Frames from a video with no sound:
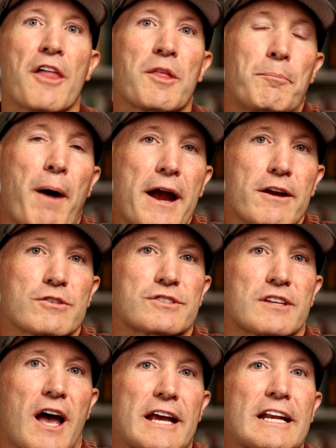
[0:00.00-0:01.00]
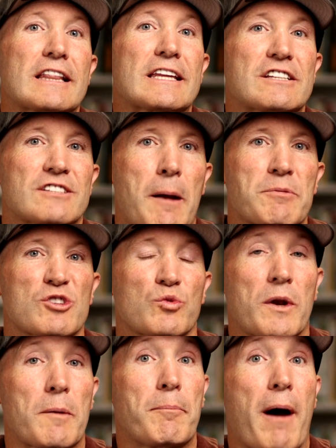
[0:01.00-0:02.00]
On the buyer's side, a lease option is
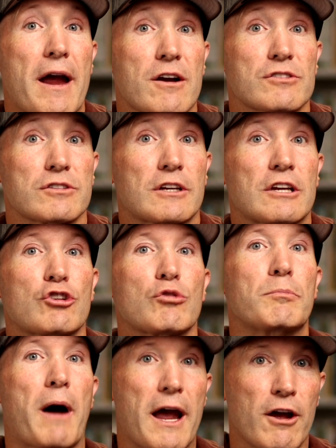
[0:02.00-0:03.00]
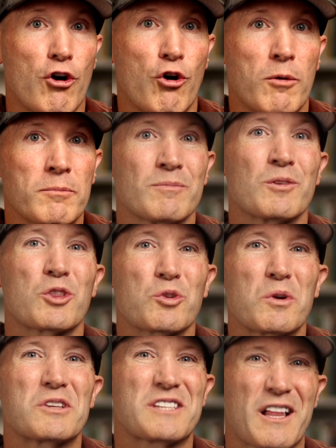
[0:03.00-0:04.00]
when a buyer is looking to buy a home
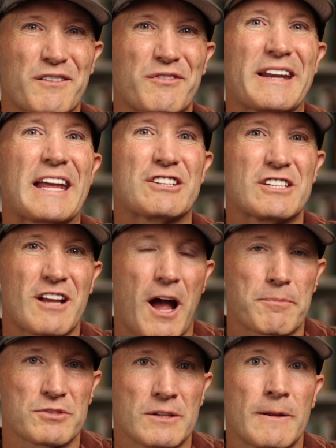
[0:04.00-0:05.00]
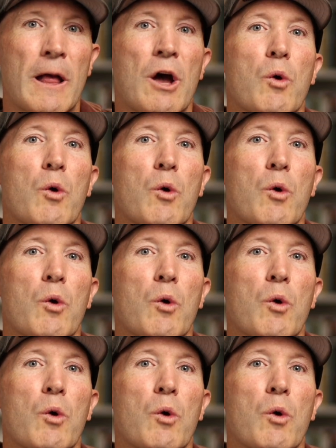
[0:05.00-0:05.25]
through a seller financing option